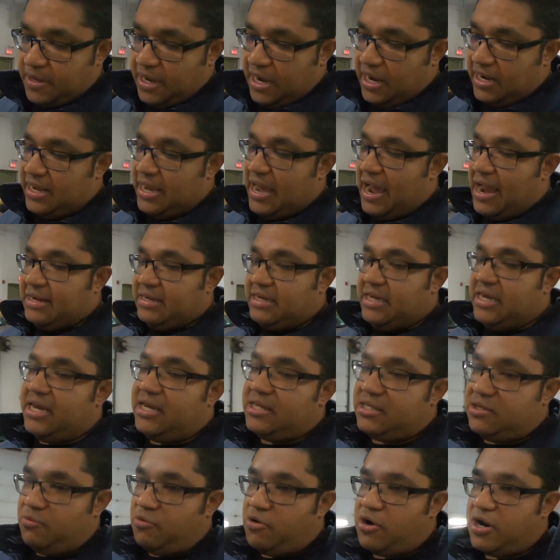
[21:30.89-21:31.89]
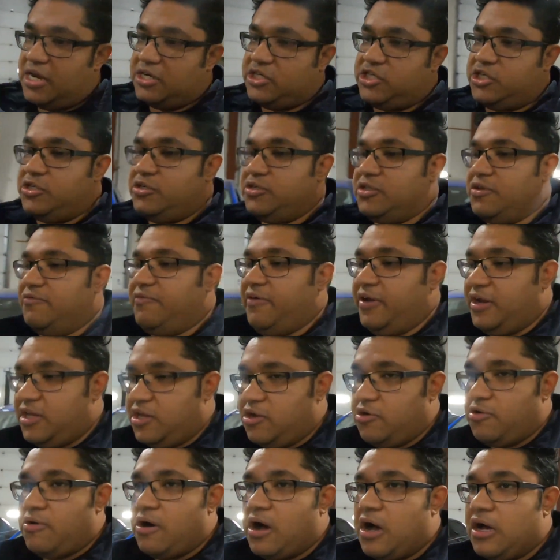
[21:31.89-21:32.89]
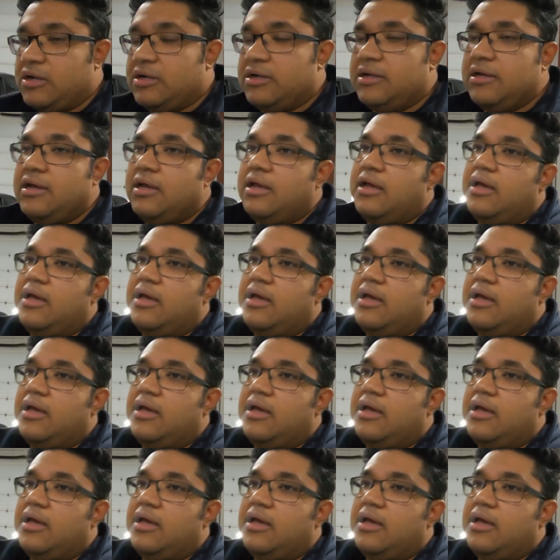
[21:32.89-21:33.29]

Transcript: any ideas of what I should do the video on